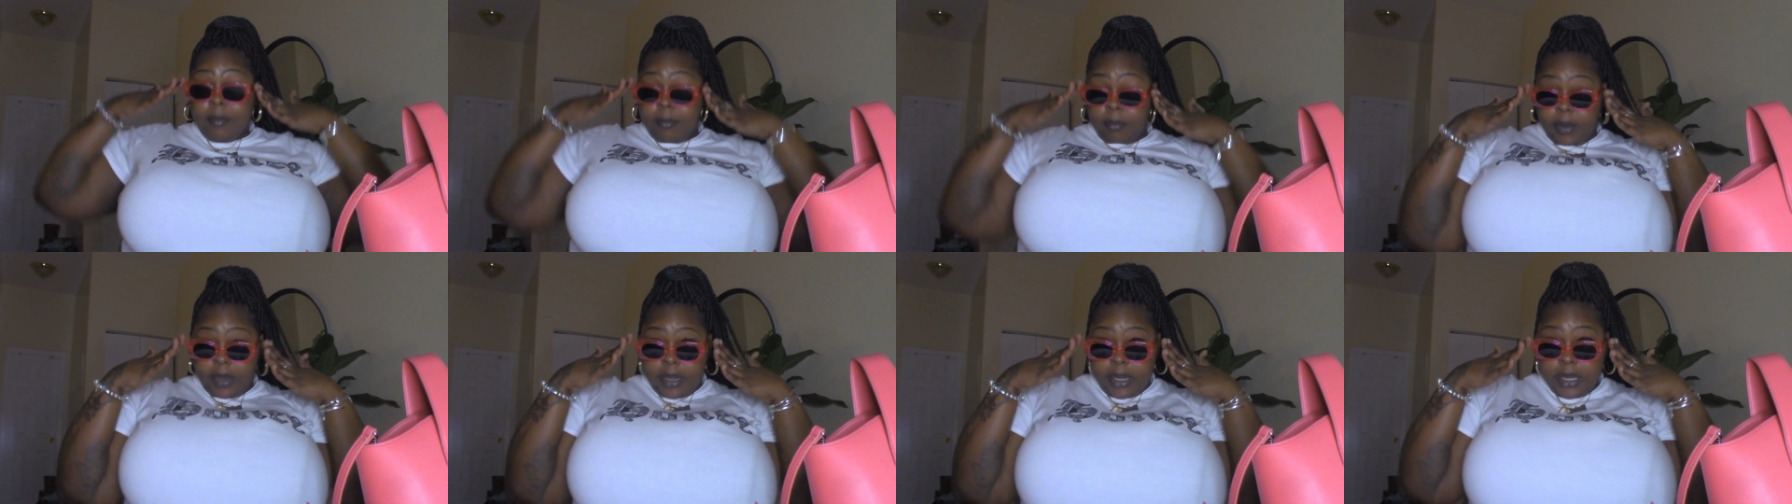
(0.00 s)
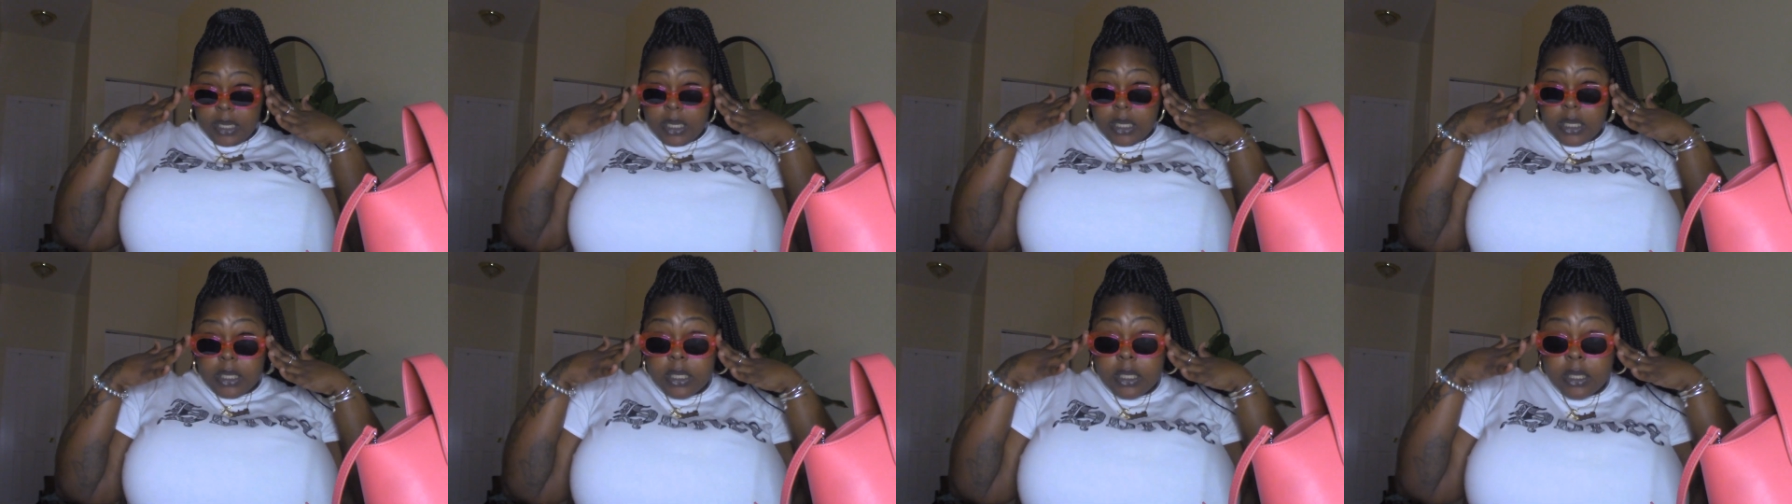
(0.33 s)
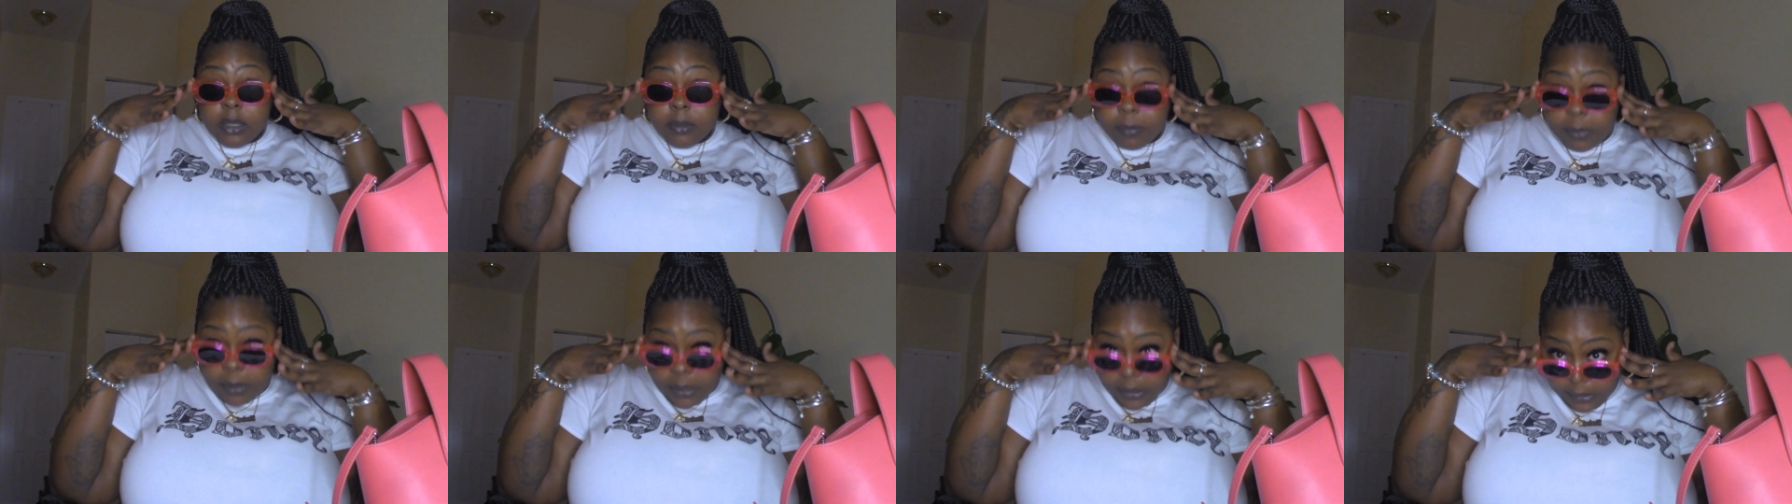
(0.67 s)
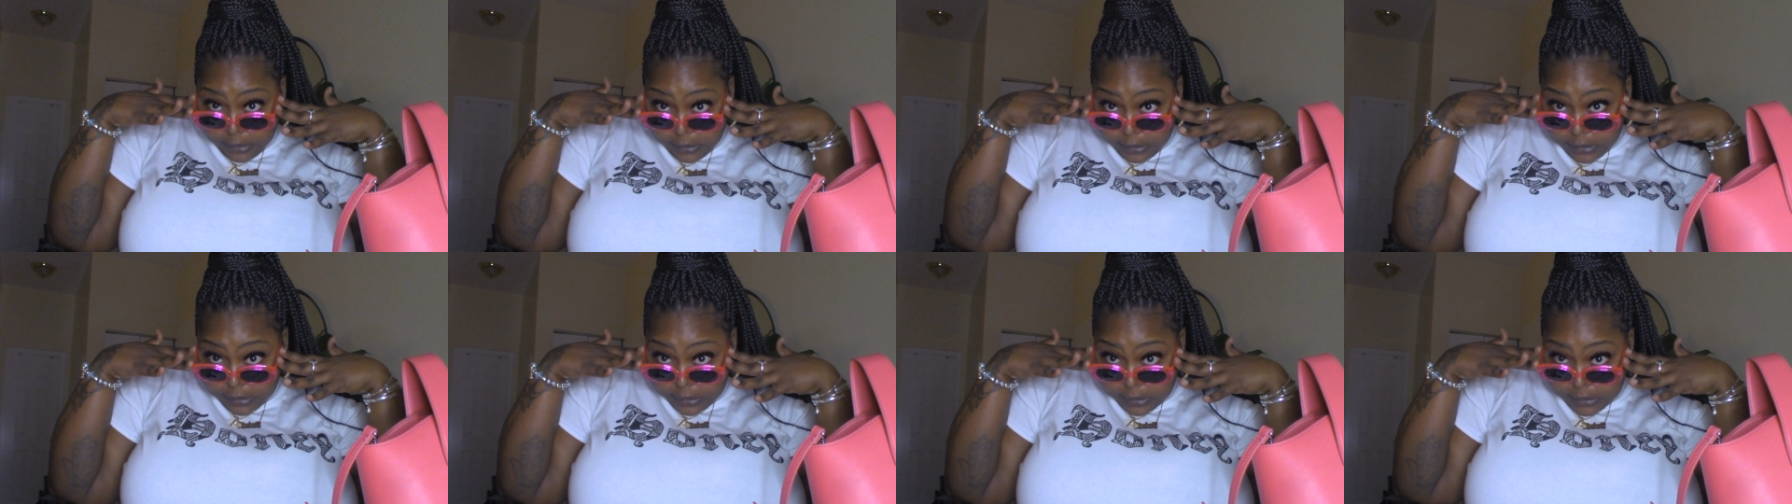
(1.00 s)
braiding
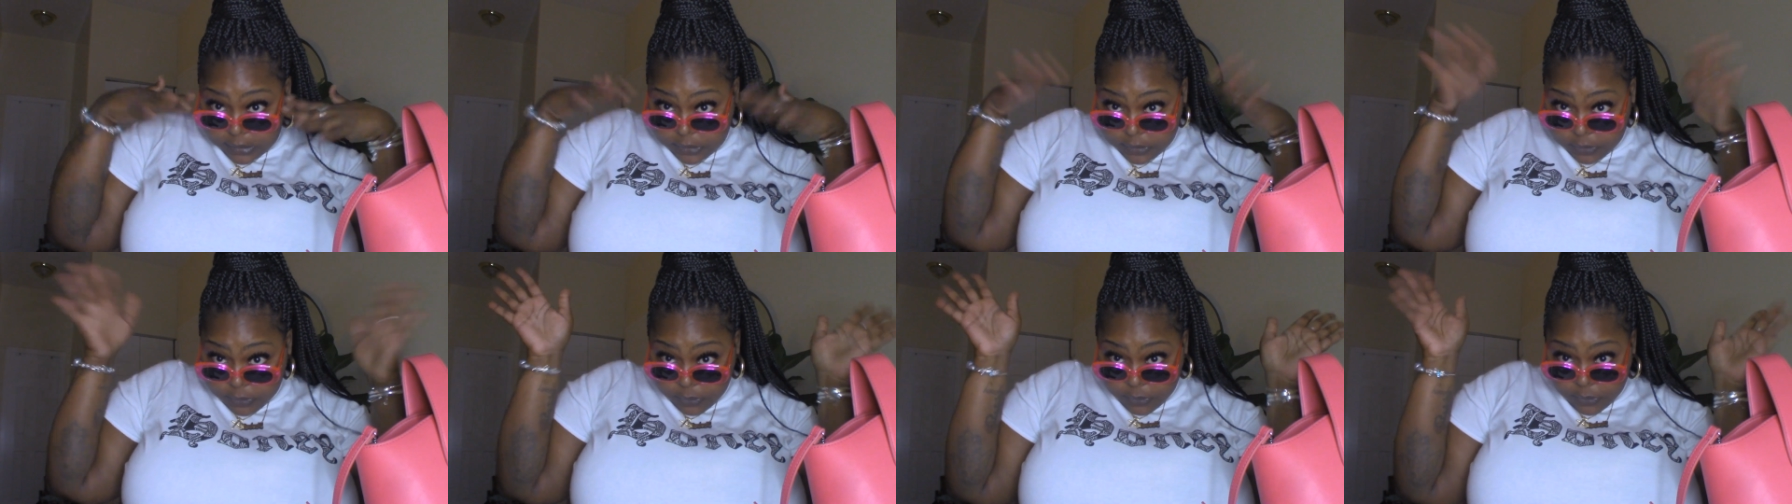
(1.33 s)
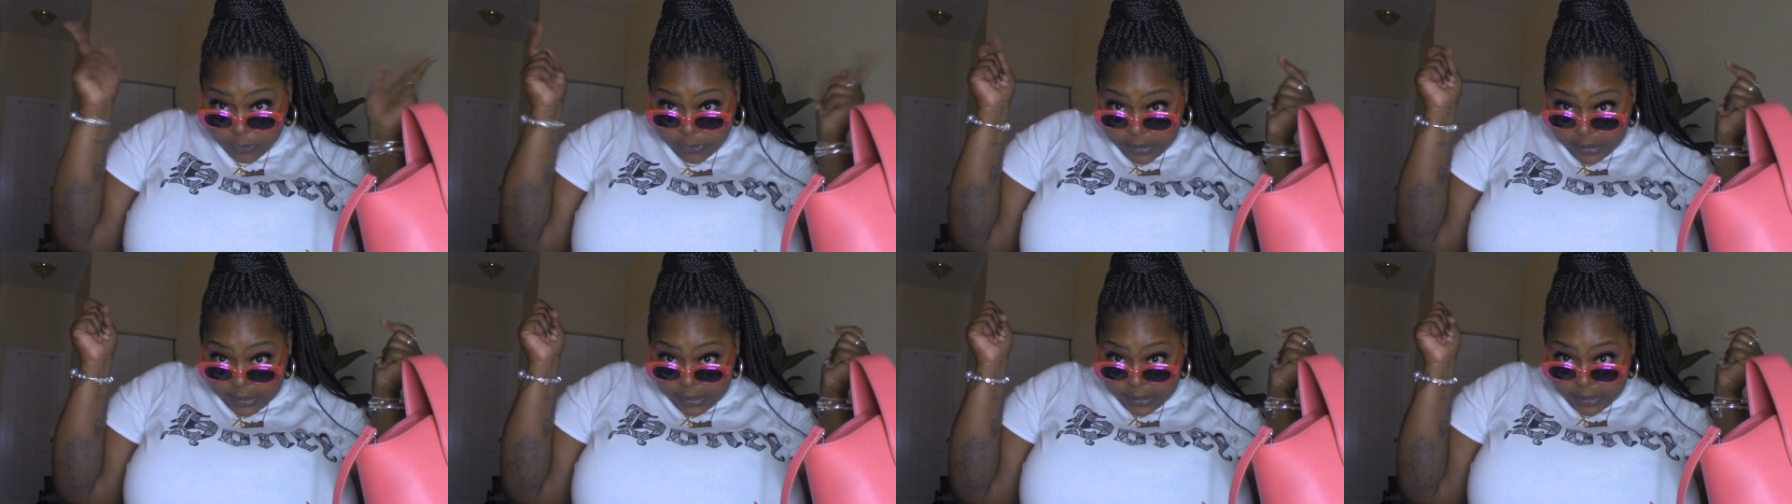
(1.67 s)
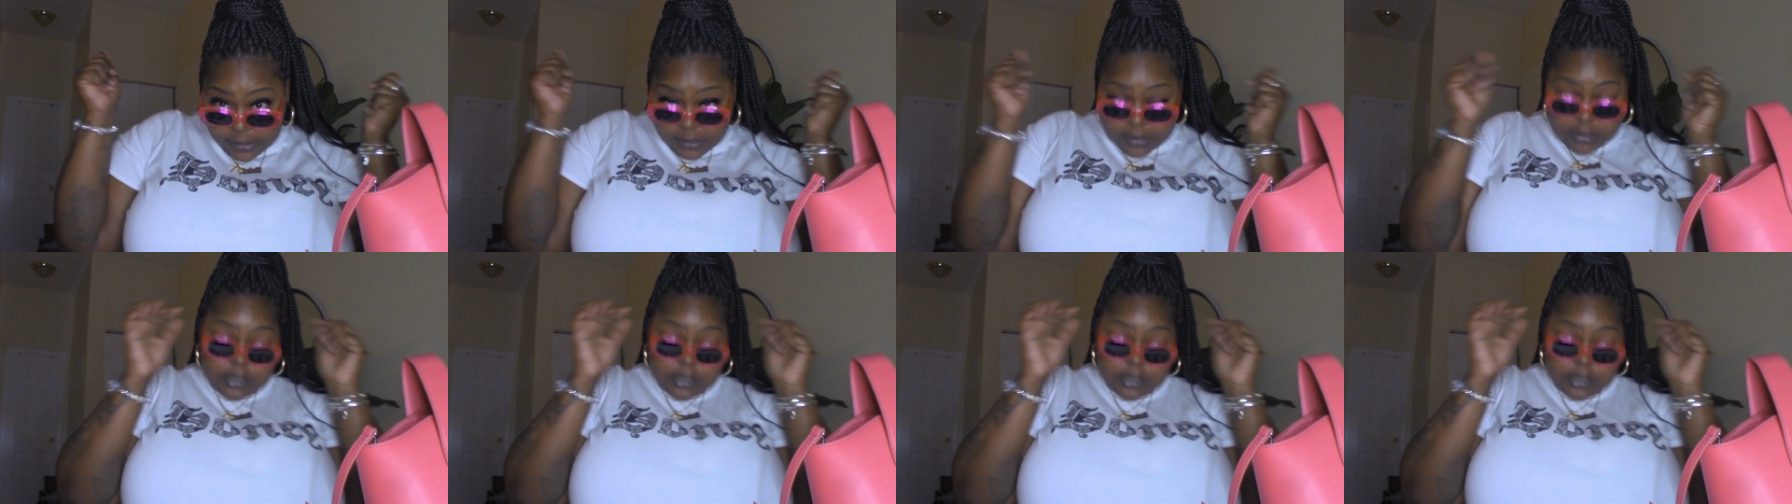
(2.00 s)
page or all that